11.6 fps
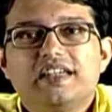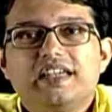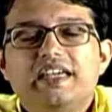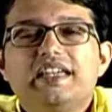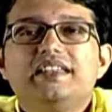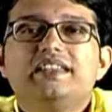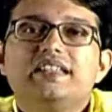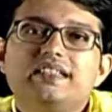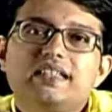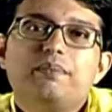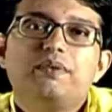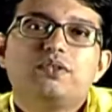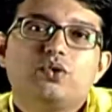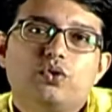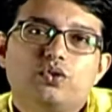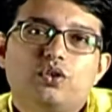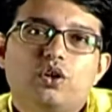In this
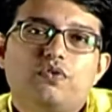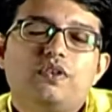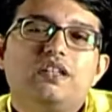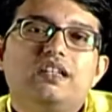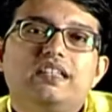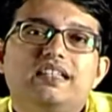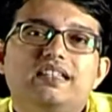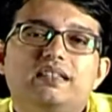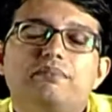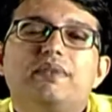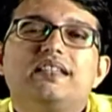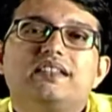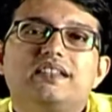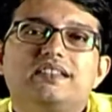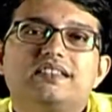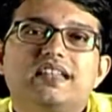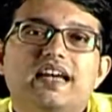episode of learning the
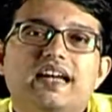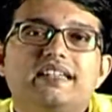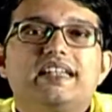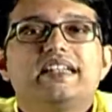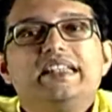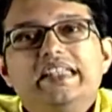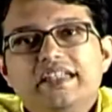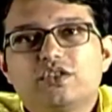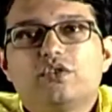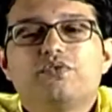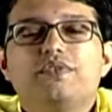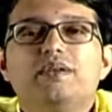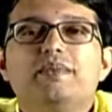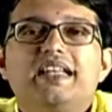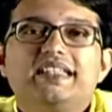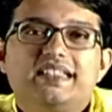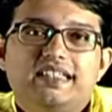methods and techniques of film
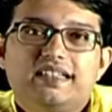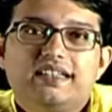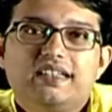editing,